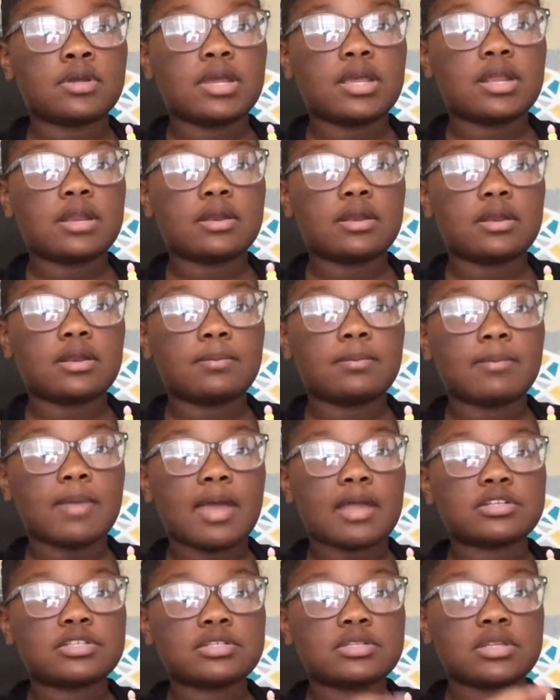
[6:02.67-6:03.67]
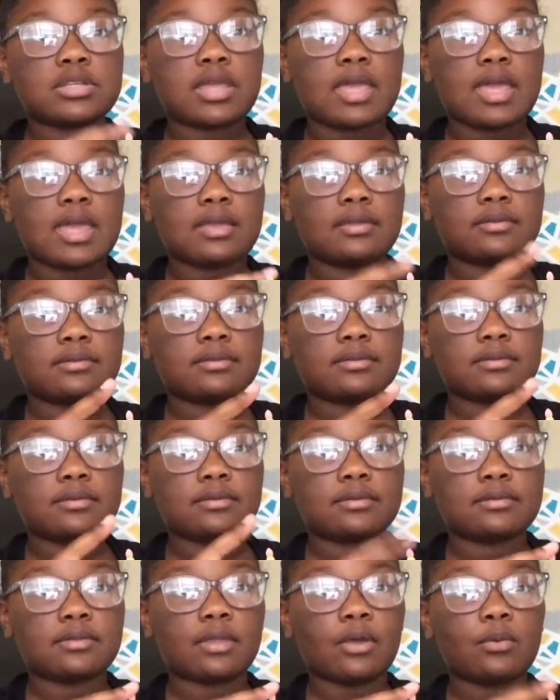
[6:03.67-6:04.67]
and it matched the case.
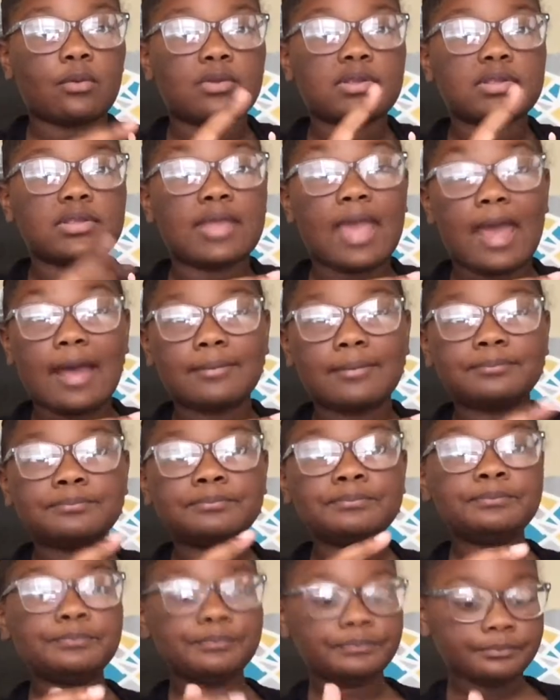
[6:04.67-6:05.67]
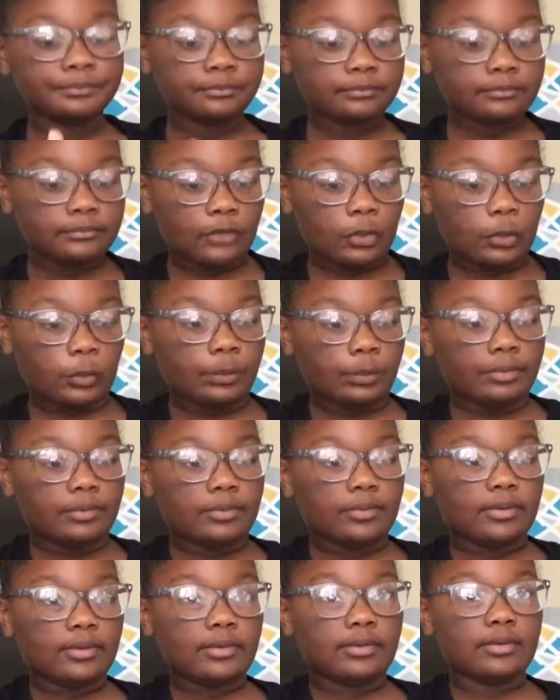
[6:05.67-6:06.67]
So, yeah.
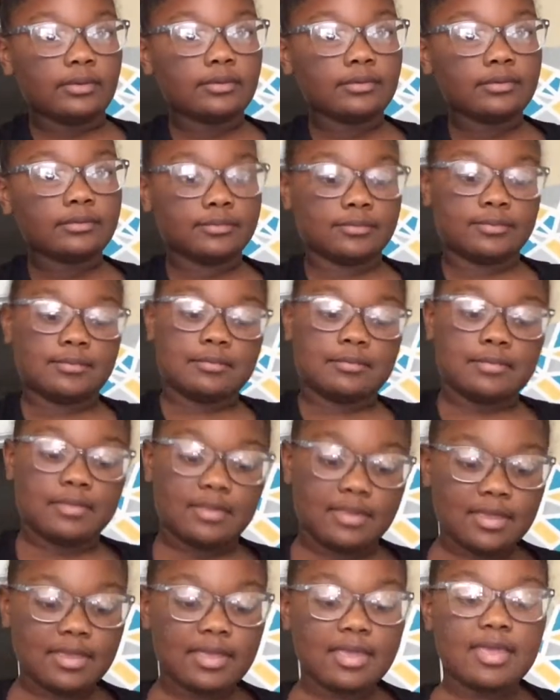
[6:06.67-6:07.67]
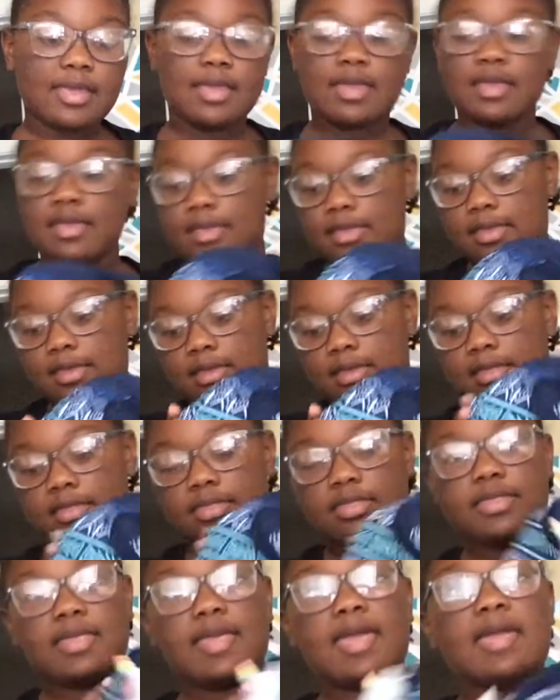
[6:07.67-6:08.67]
Oopsie.
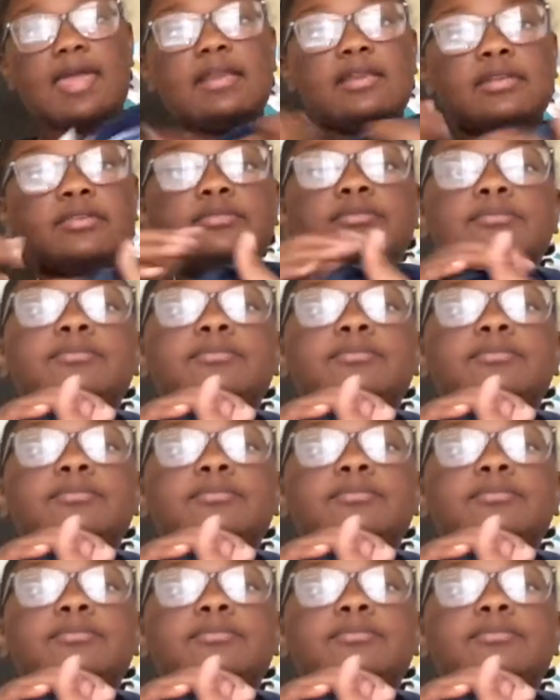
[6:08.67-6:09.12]
And then,